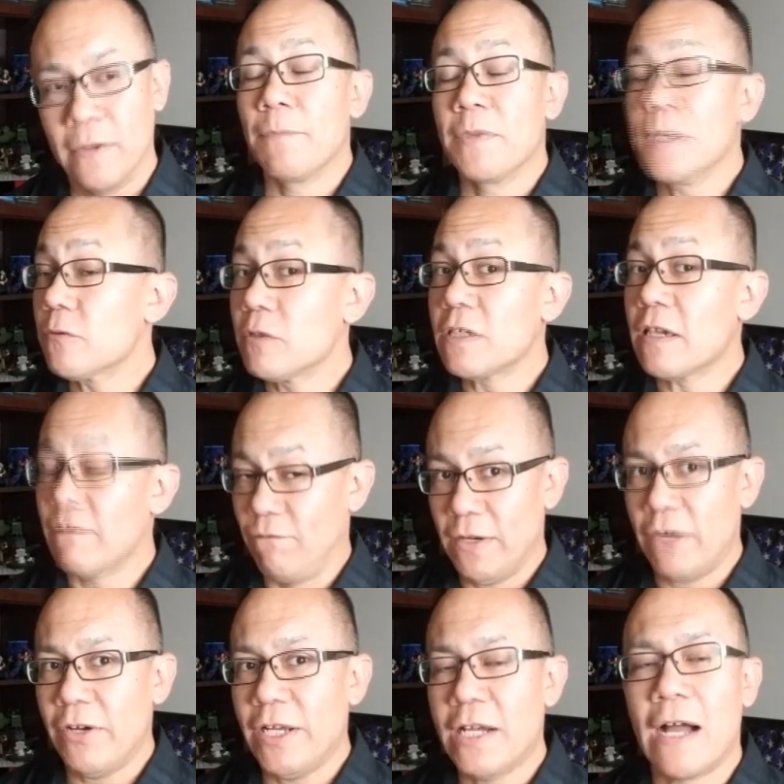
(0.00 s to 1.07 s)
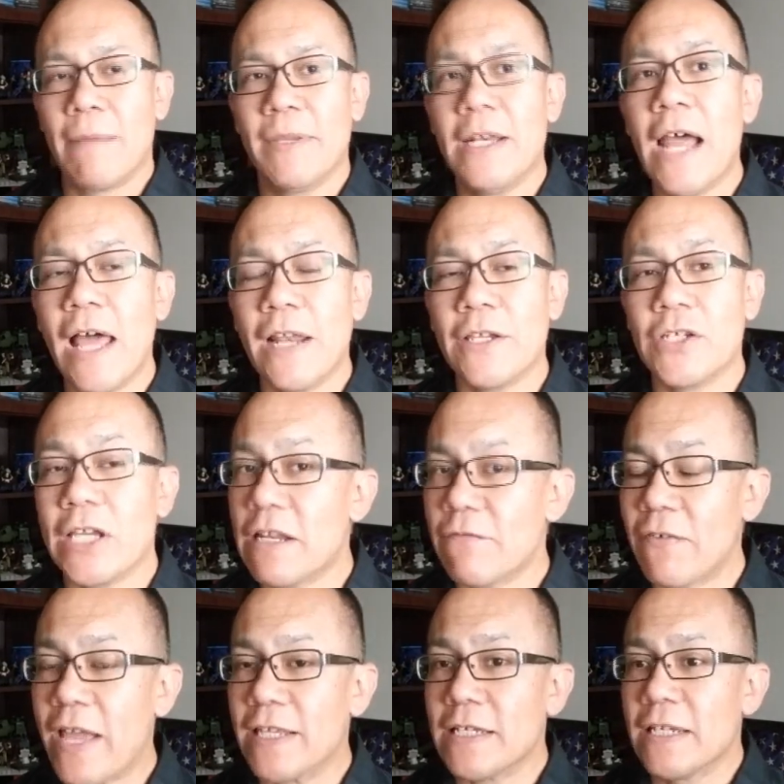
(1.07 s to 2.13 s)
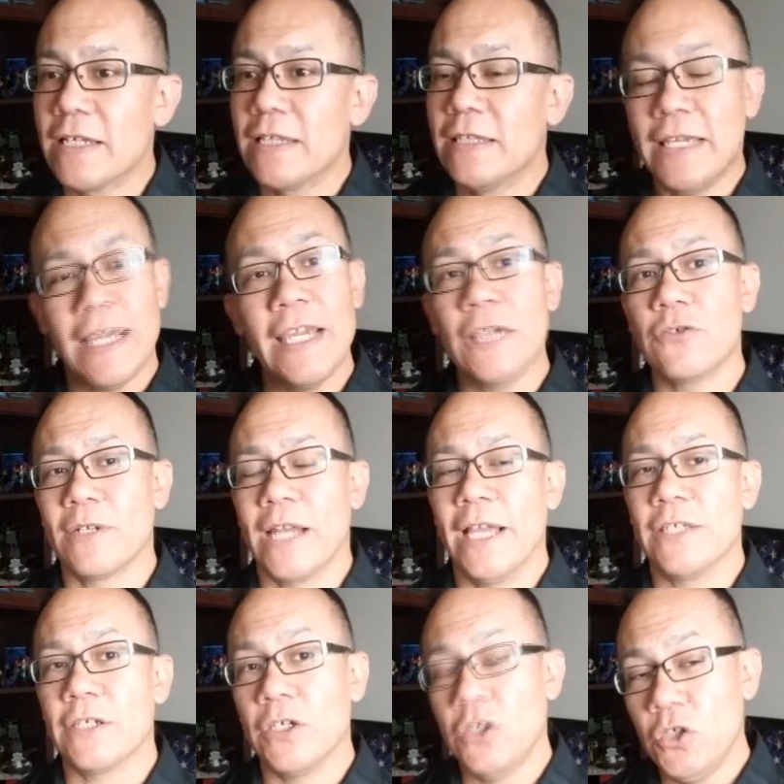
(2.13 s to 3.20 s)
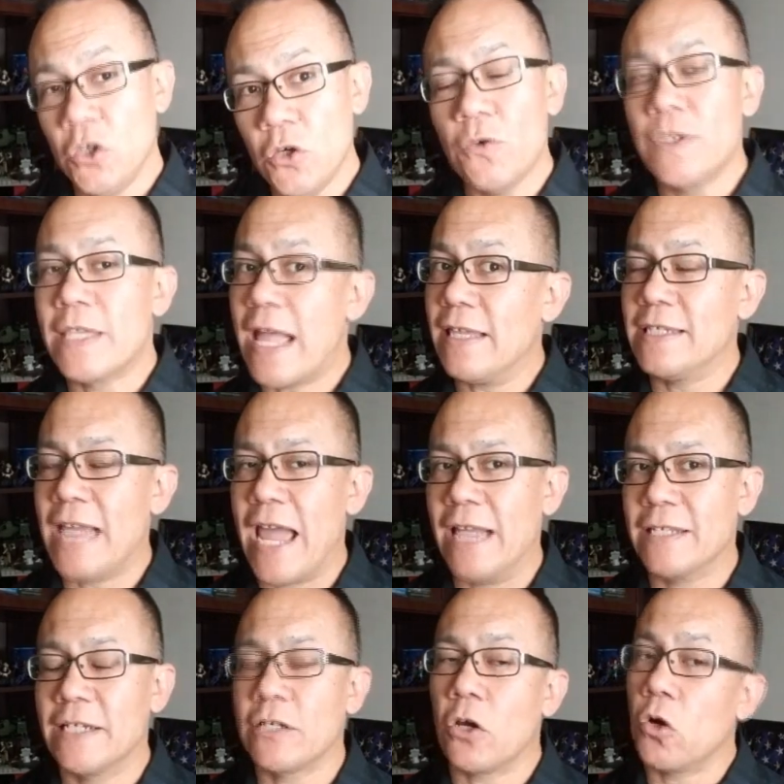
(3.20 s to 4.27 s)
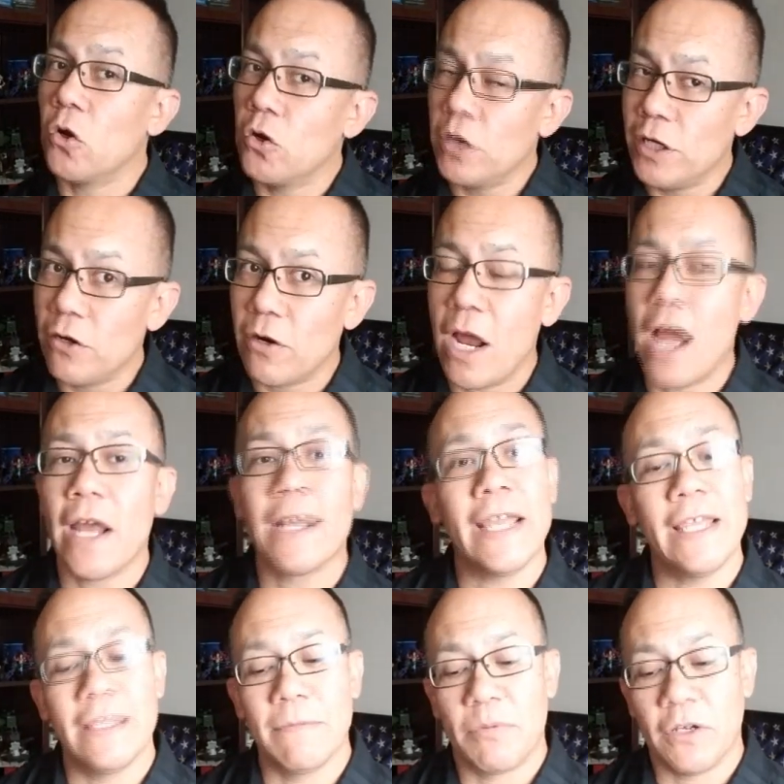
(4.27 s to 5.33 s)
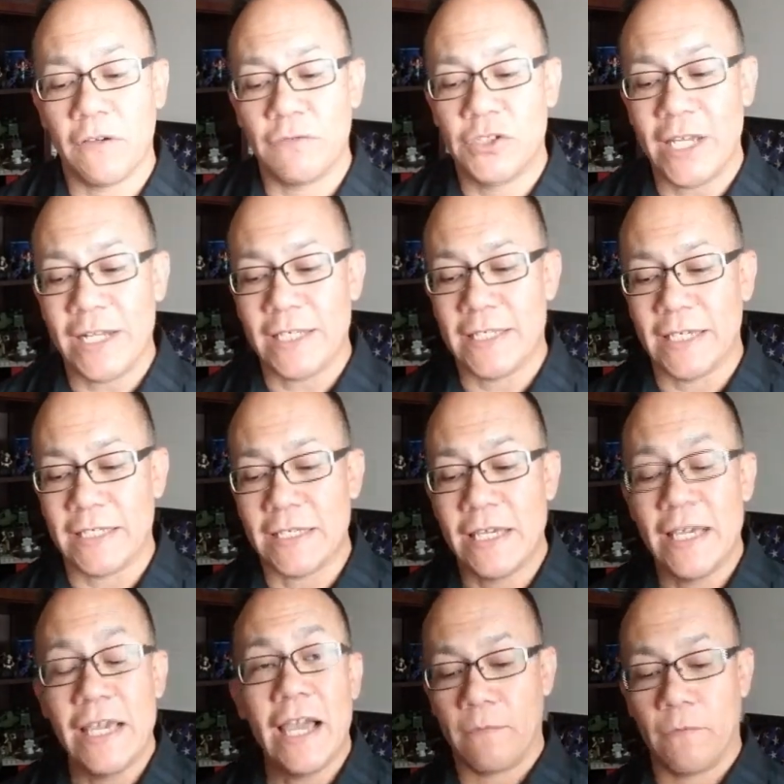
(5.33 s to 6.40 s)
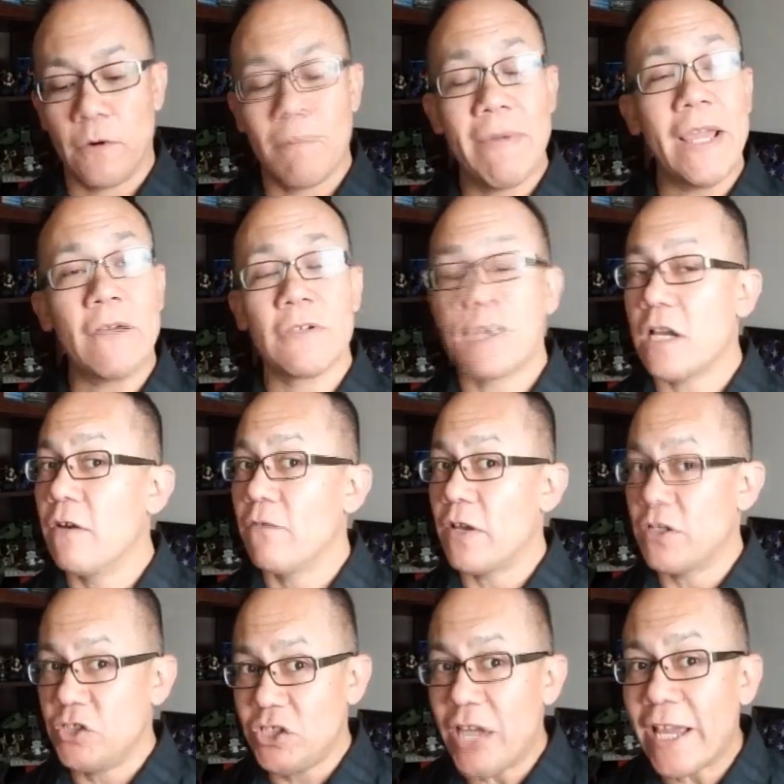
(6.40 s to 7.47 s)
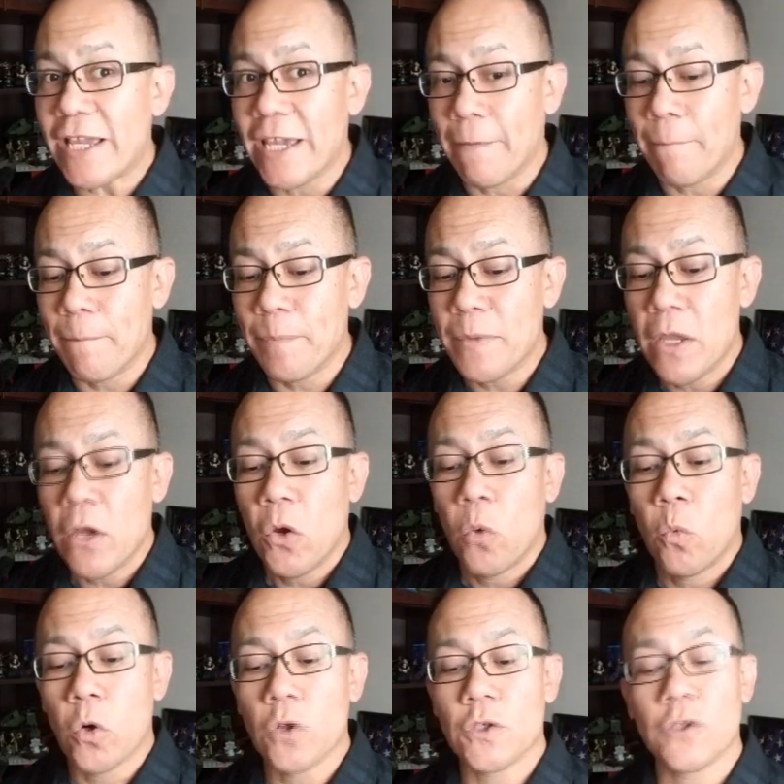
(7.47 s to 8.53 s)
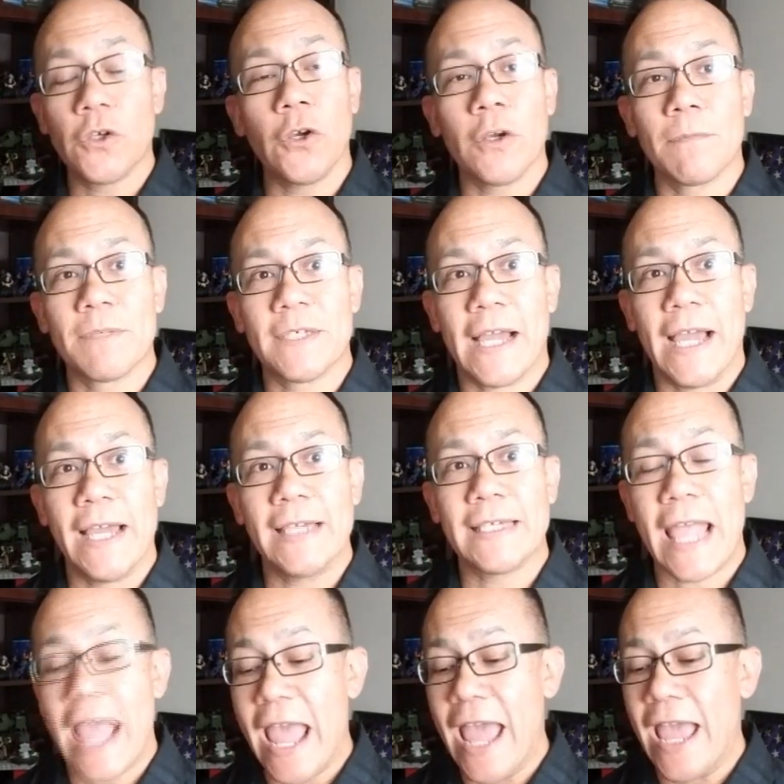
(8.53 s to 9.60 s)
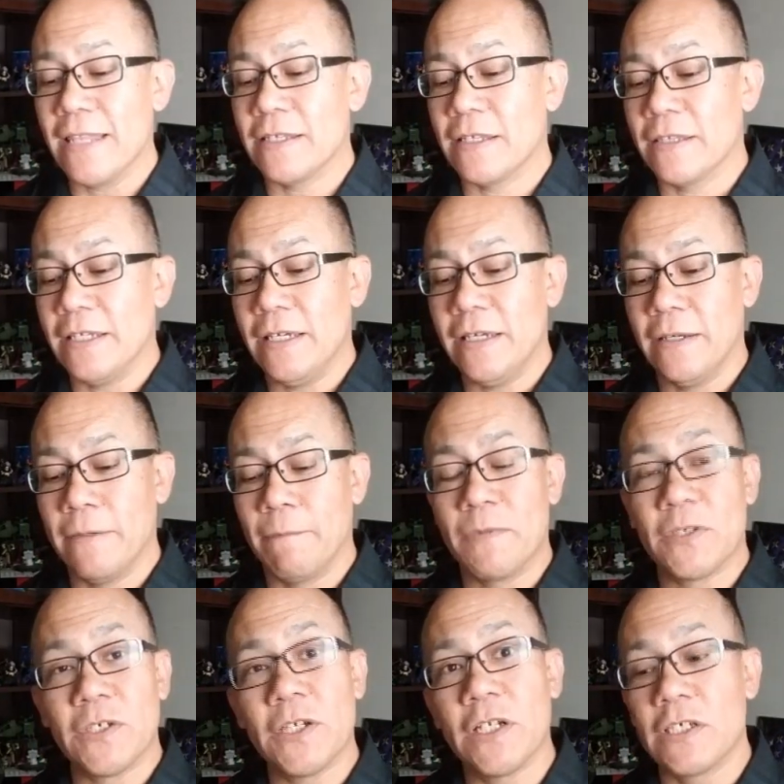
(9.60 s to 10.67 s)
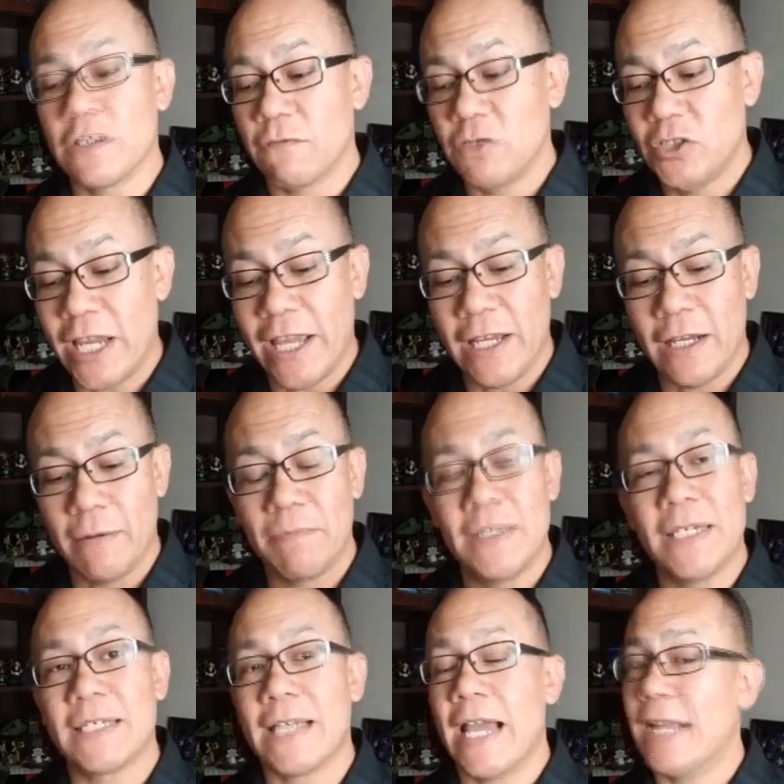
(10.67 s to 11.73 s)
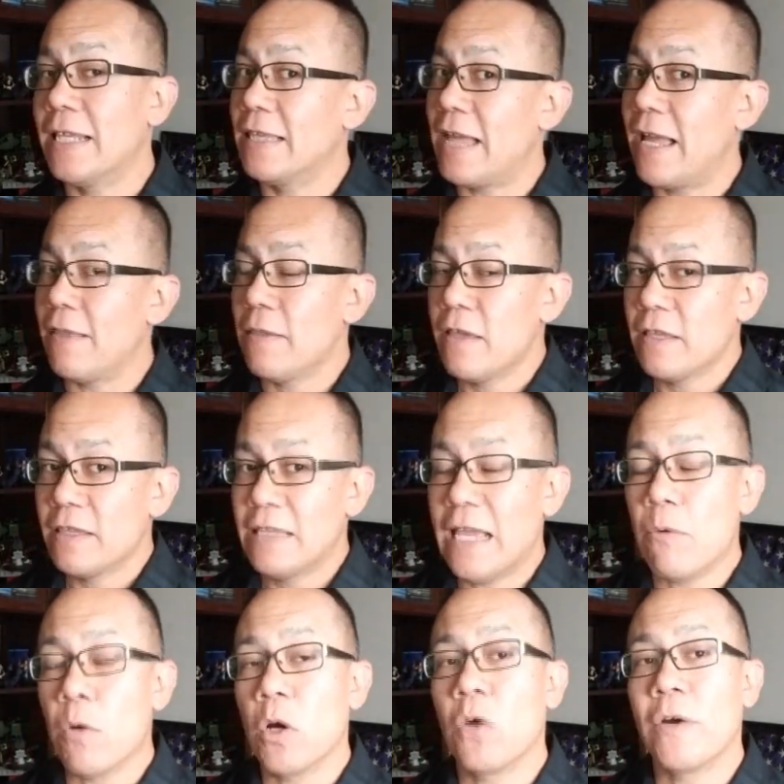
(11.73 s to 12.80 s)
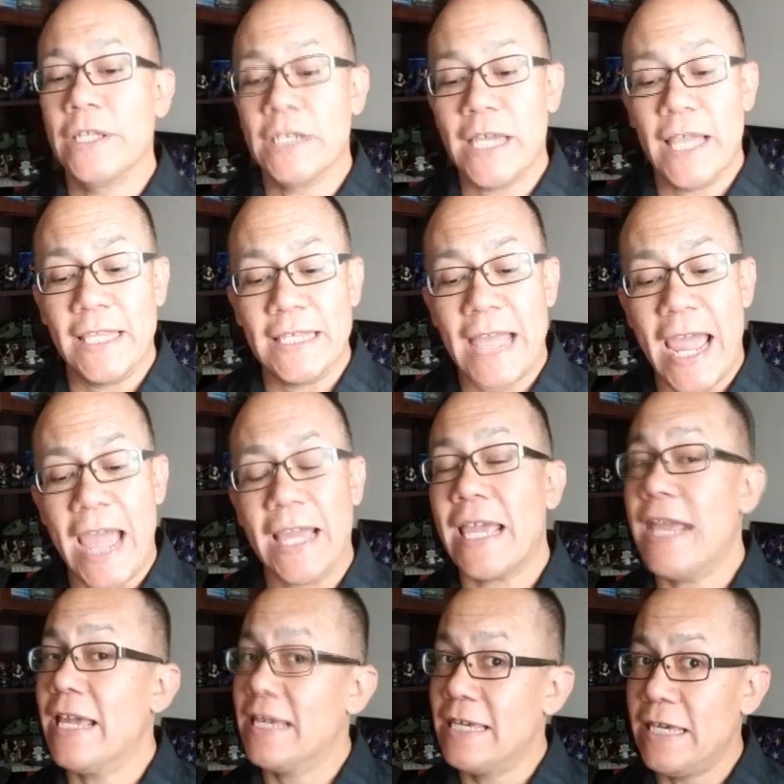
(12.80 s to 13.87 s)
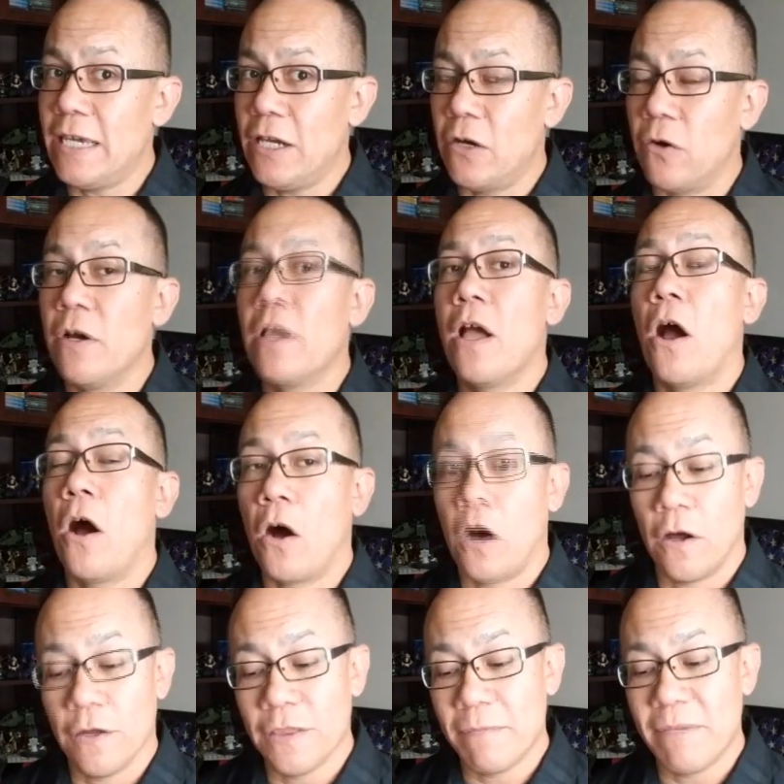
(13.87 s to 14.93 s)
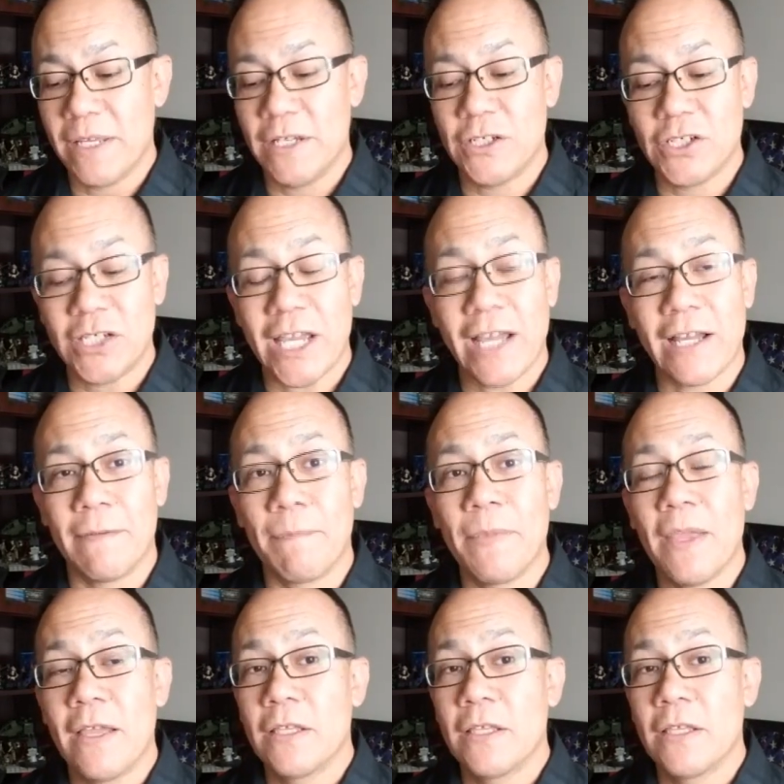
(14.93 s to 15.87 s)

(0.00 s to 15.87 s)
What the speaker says: This was very common knowledge. In fact, the Israelites used that tactic earlier on in the book of Genesis, where males of Shechem were circumcised, and the sons of Jacob decided that they were going to attack and kill all of the men at Shechem